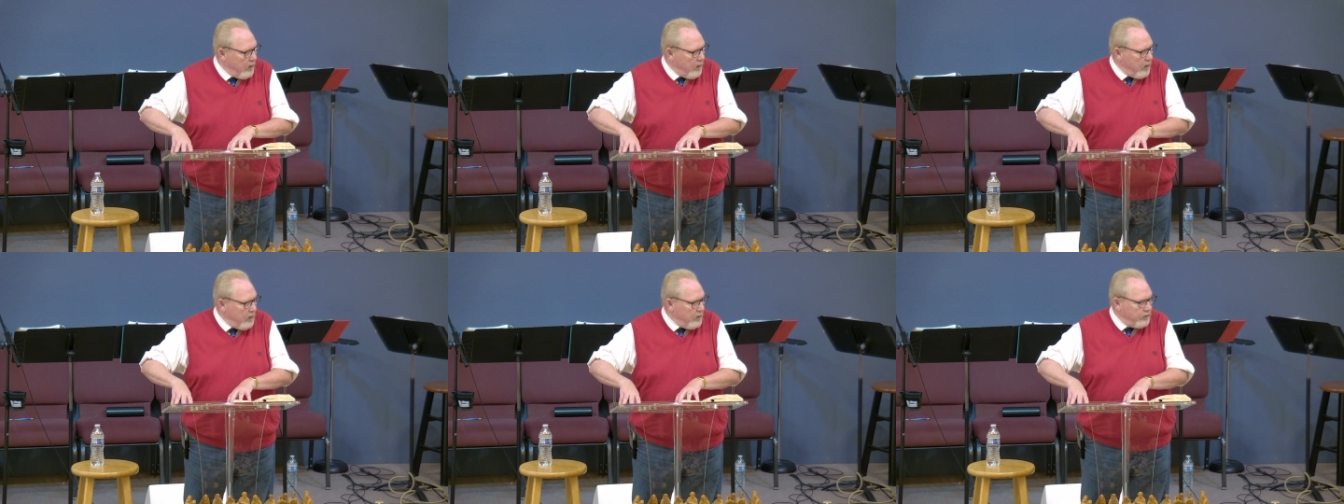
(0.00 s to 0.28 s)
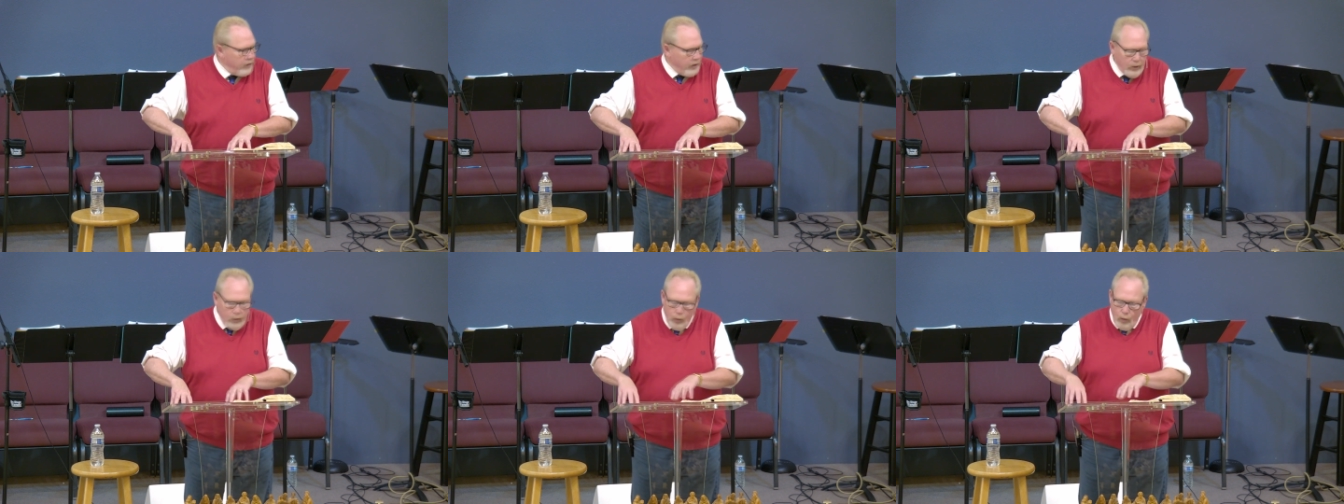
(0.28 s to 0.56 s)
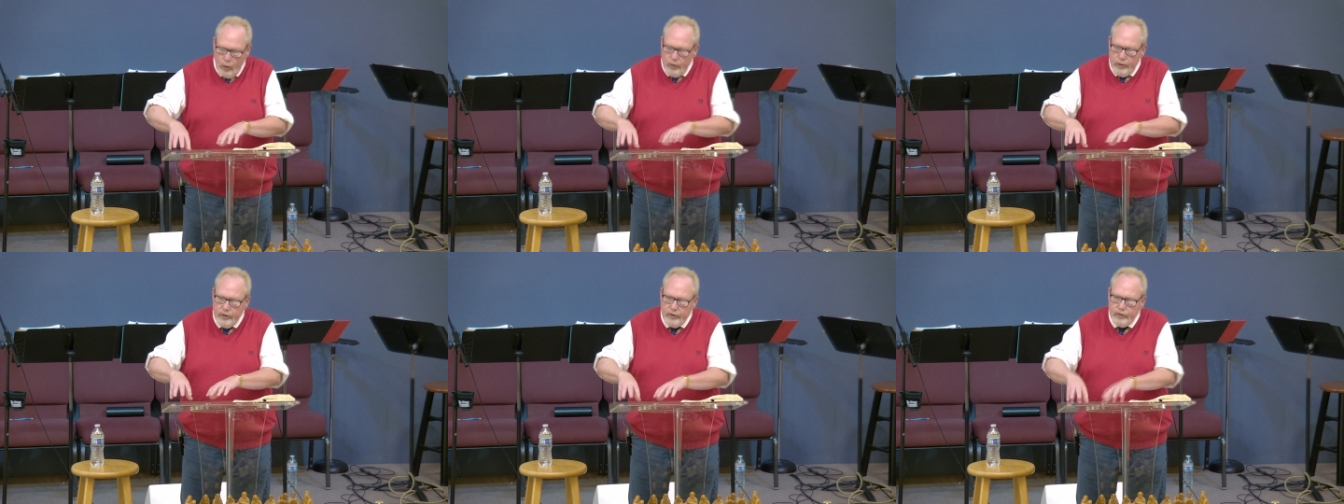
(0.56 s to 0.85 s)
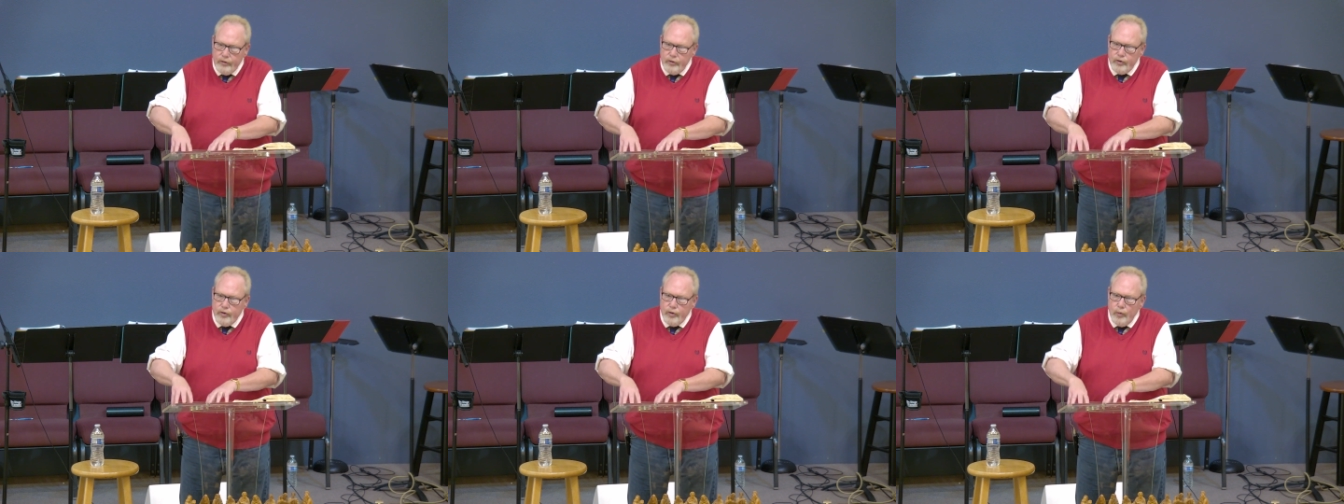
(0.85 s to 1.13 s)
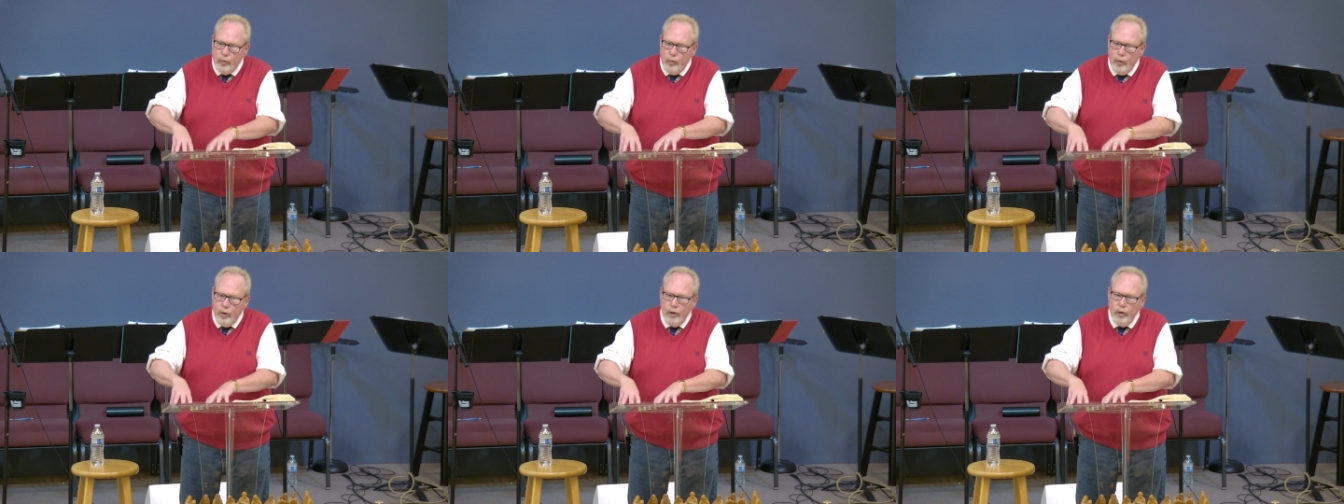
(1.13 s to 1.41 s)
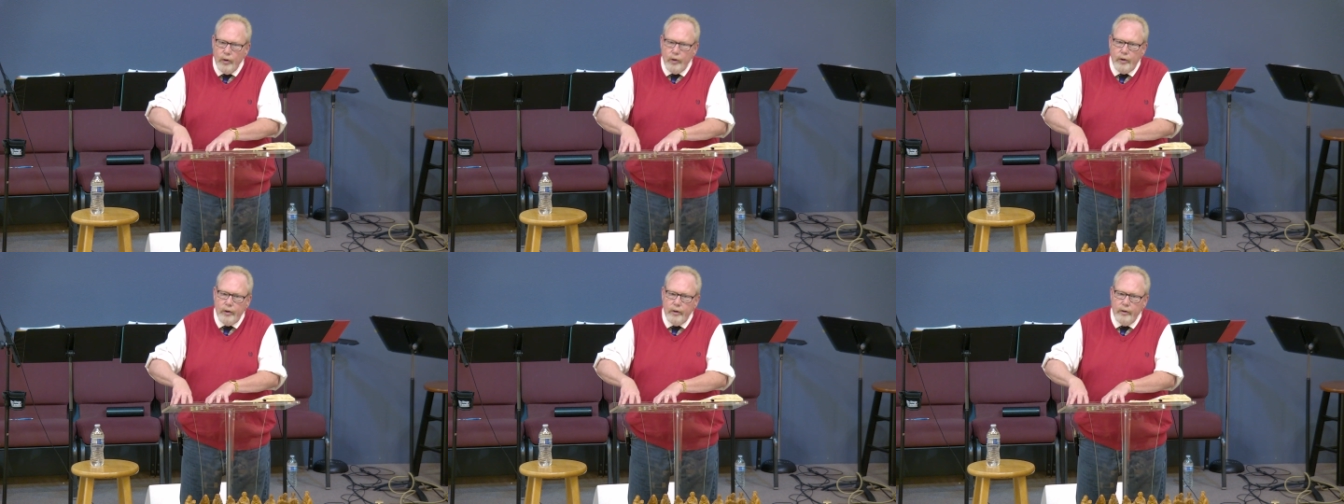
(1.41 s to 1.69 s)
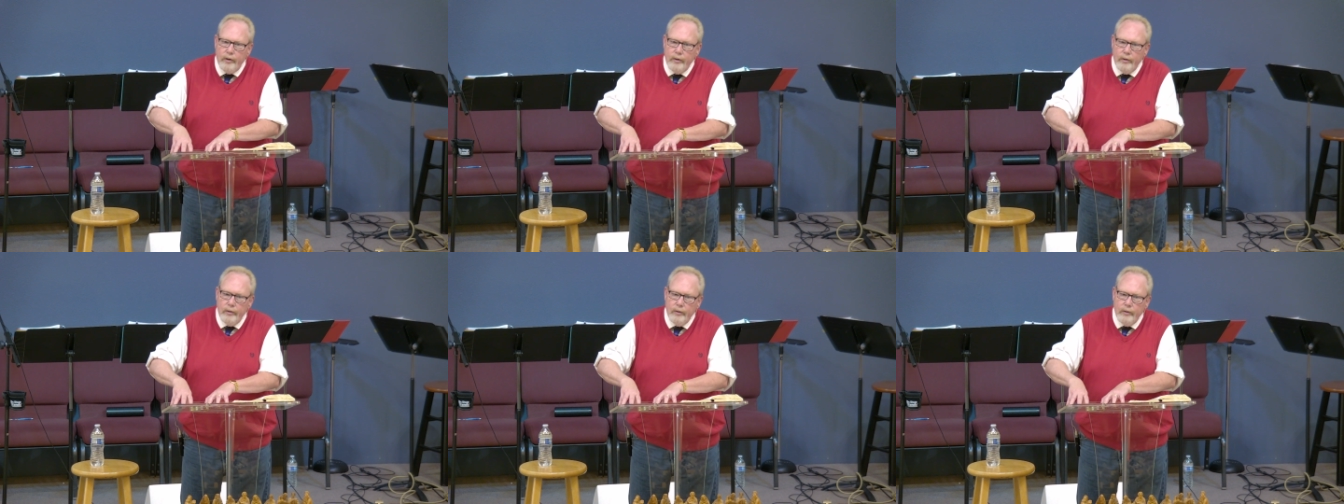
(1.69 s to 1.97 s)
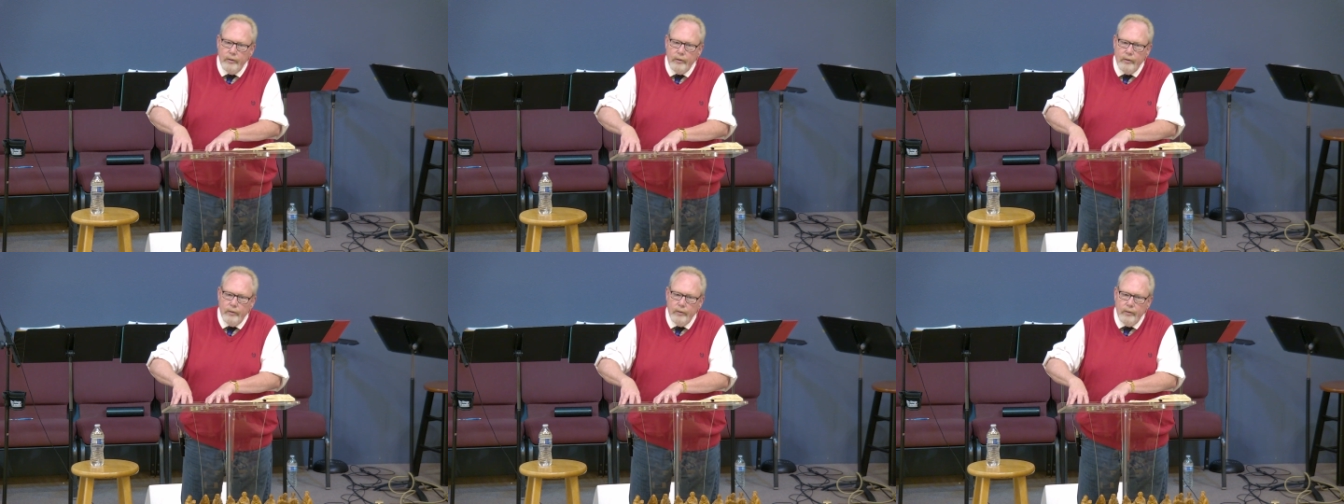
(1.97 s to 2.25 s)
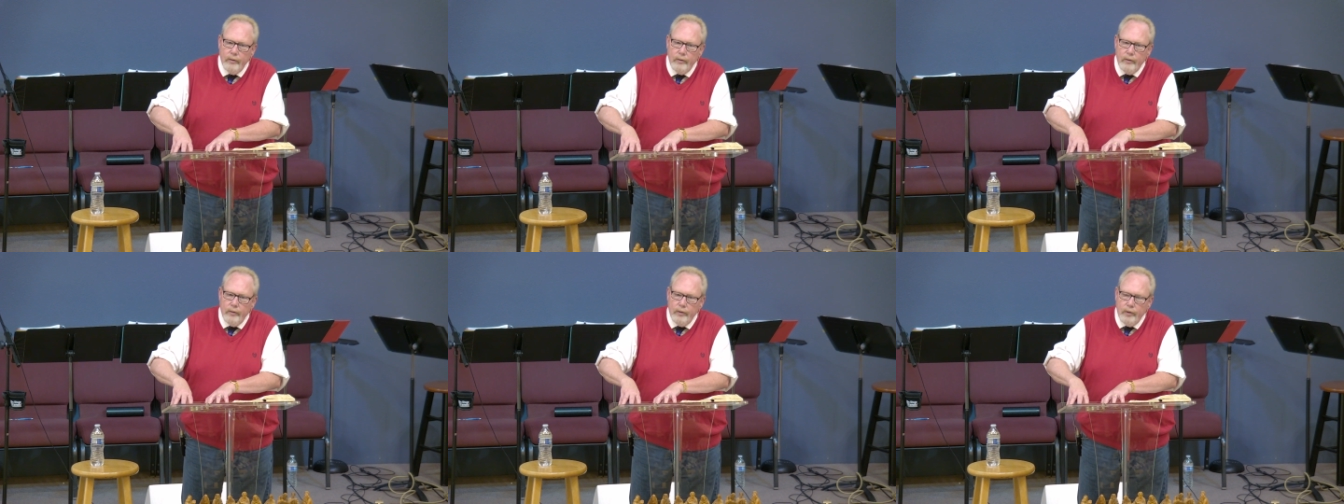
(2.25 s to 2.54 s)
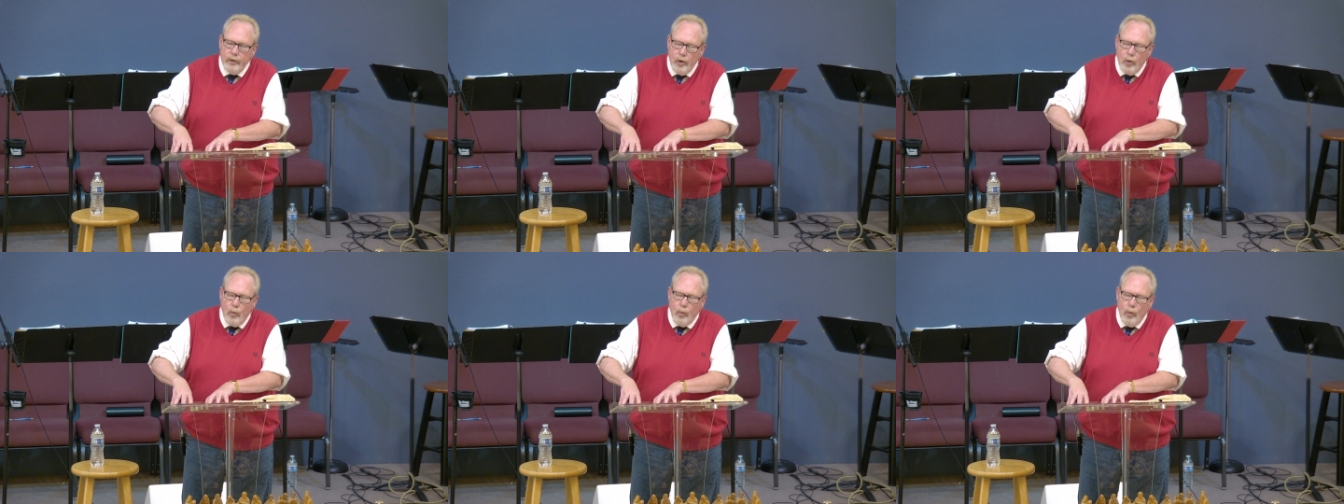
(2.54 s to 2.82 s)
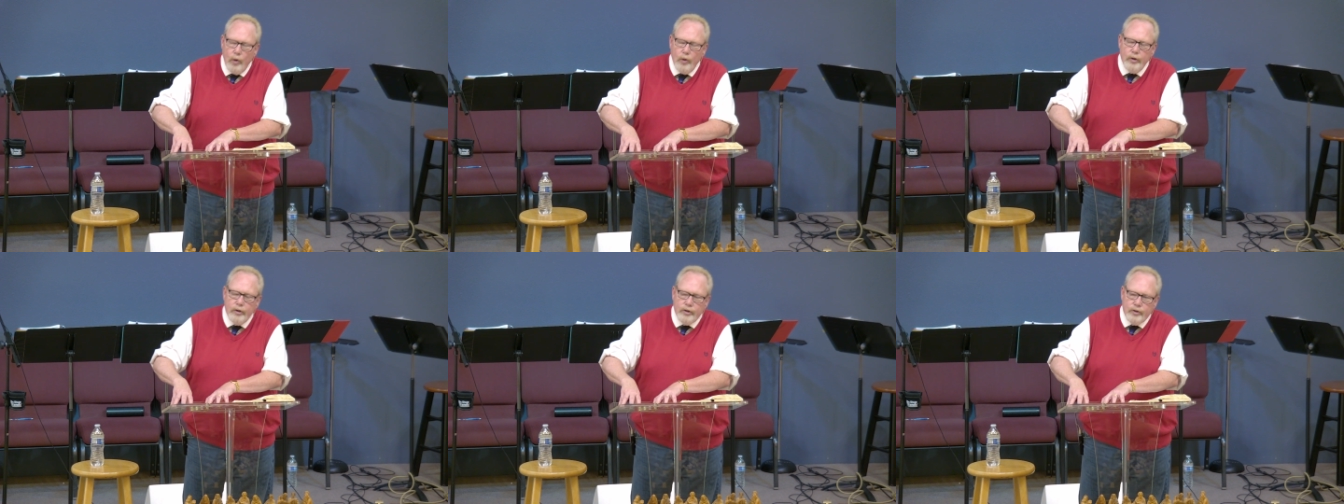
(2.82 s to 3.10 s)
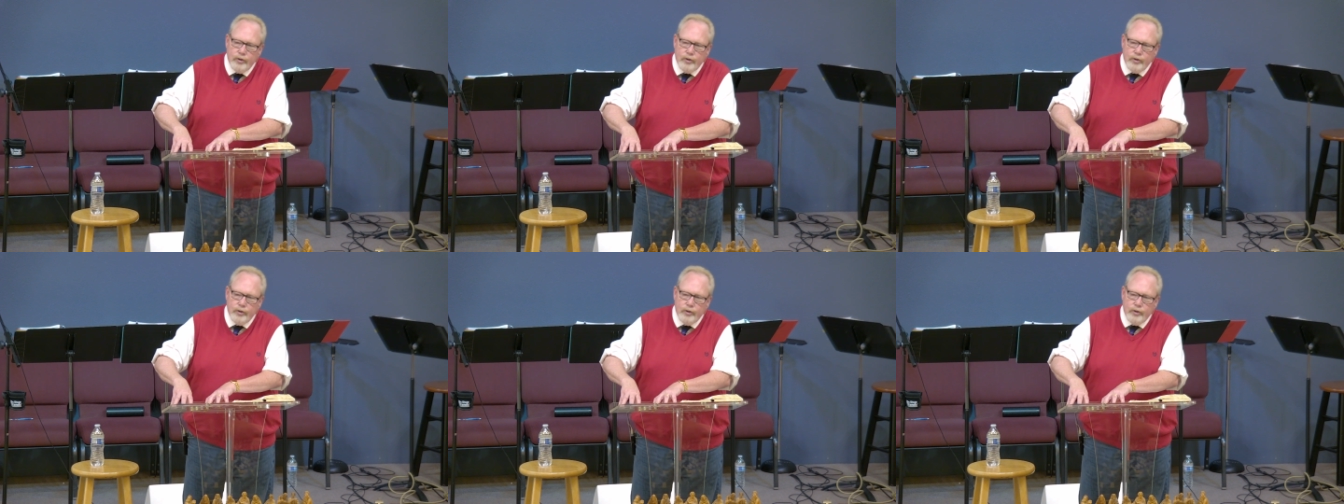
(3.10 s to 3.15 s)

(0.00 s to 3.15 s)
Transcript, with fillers: And I said, Lord, this is your Word. Your Word